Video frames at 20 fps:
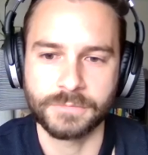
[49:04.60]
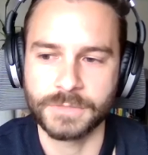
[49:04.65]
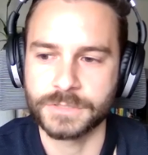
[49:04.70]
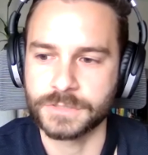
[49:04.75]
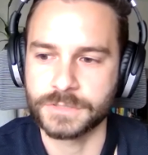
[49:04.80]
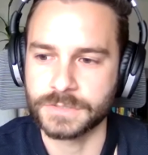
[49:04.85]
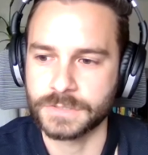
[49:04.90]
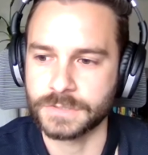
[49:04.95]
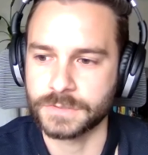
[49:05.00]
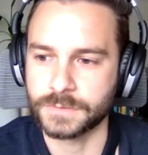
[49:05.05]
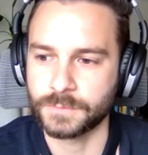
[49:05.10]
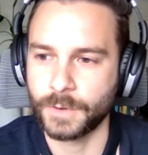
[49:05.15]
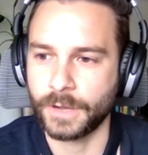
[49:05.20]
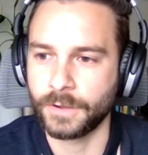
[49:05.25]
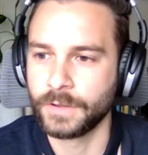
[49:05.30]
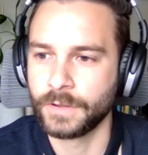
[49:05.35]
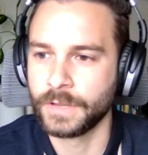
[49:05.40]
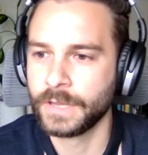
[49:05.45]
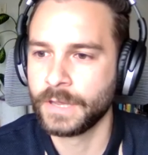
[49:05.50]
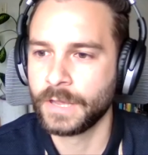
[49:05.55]
images as
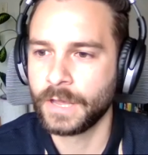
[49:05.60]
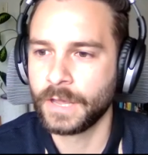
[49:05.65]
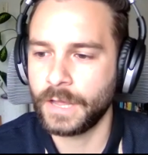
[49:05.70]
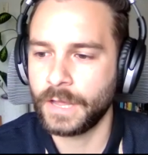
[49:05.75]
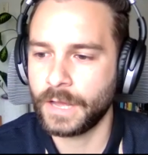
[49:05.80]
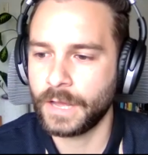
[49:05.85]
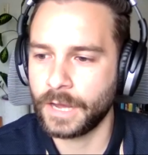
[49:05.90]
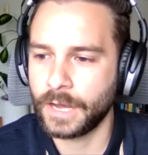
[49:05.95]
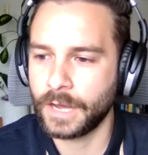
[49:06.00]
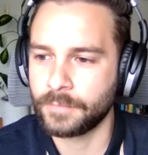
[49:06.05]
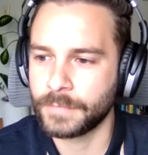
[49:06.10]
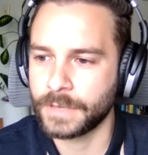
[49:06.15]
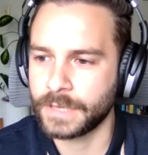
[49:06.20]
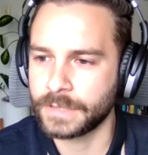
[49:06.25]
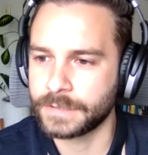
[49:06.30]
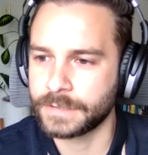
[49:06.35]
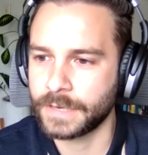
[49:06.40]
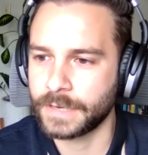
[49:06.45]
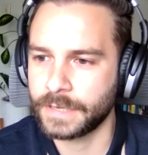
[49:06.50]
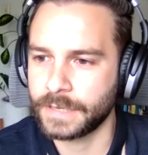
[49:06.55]
well.
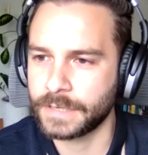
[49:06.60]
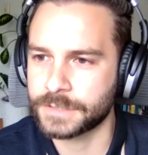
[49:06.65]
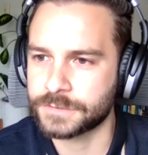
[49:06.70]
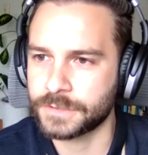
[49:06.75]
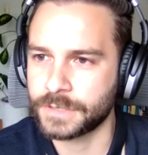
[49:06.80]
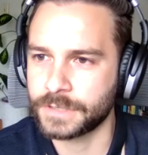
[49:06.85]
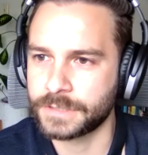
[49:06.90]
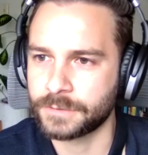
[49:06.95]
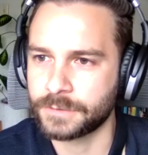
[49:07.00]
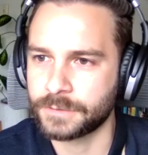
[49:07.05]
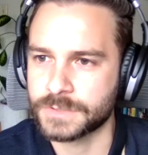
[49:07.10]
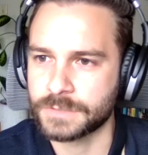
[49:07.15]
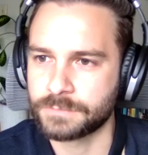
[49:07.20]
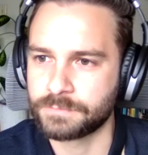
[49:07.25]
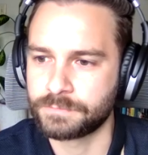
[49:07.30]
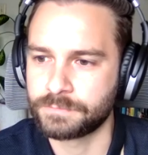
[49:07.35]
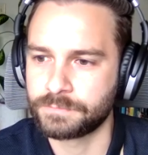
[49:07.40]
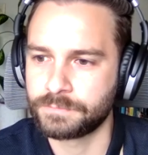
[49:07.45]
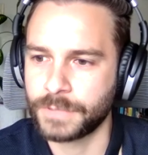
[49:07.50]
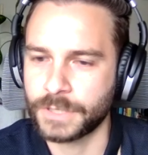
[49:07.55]
And then Andrea, there was a
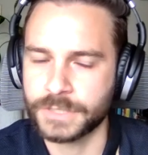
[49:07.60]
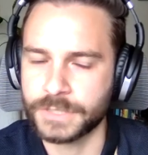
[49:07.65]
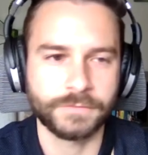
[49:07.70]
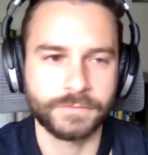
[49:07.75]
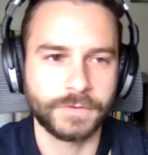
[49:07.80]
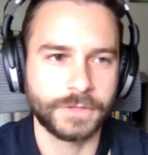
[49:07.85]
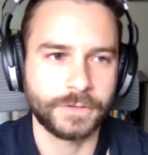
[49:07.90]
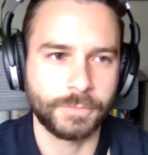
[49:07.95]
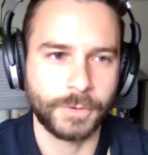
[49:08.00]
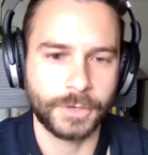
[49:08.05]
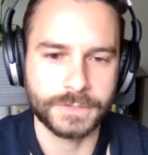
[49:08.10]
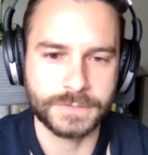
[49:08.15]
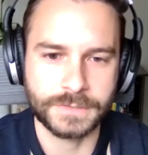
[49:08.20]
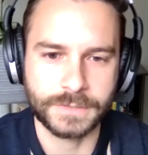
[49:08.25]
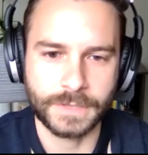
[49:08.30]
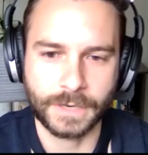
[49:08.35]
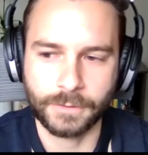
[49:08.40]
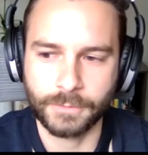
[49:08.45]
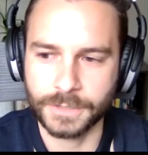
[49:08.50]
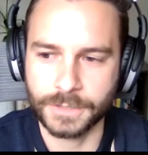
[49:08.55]
bunch of other parts
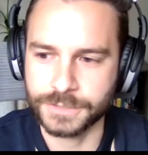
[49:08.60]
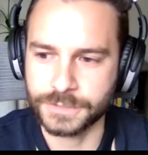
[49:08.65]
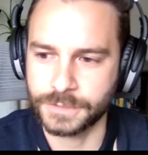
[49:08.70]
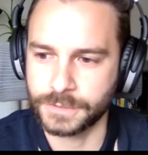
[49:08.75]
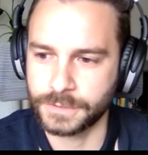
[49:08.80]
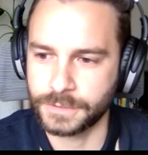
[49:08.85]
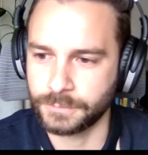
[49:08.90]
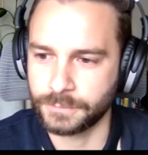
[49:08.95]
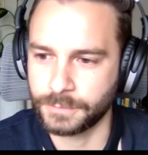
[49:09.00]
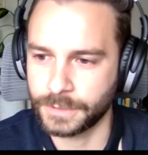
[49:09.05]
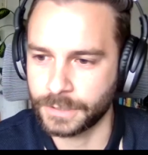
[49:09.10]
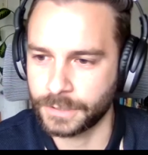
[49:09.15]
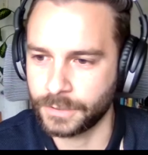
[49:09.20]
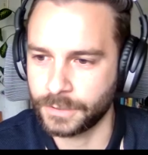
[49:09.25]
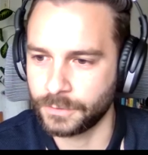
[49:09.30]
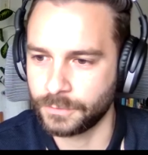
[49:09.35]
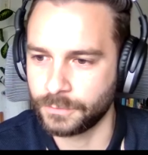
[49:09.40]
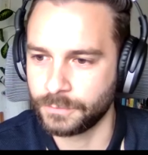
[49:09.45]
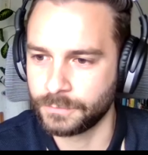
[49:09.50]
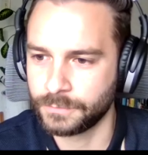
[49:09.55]
of that question. Do you want to
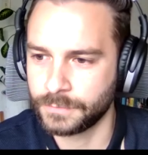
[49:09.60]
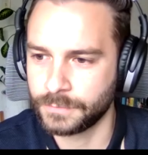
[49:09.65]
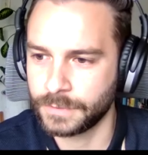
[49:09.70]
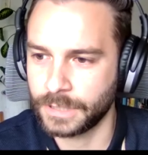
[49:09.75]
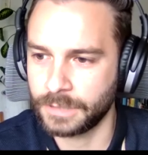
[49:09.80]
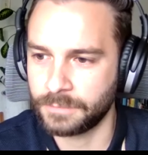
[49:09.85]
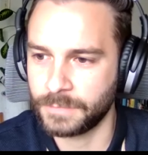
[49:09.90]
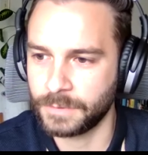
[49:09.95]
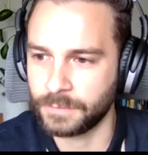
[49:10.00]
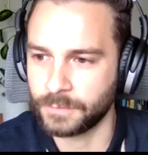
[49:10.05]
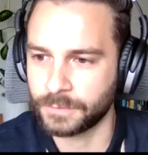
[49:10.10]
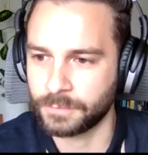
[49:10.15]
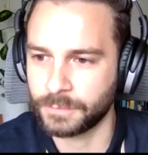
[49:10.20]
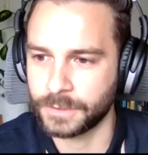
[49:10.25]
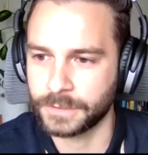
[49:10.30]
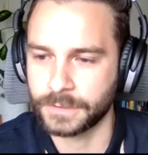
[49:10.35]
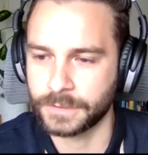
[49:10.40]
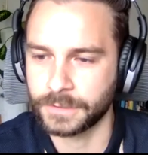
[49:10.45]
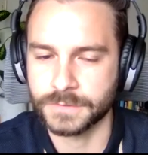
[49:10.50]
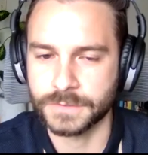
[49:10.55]
go hit me with
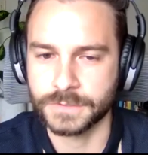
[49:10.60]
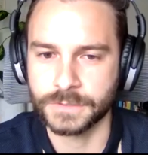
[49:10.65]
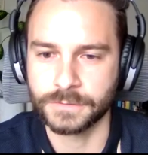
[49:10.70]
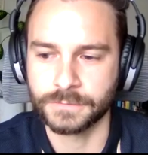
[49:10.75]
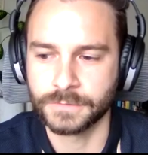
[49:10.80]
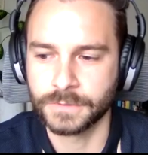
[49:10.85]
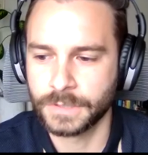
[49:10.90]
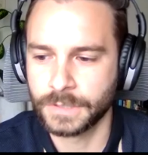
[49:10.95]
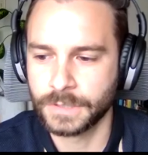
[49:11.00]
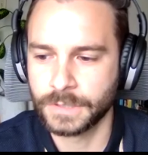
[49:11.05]
one of those too?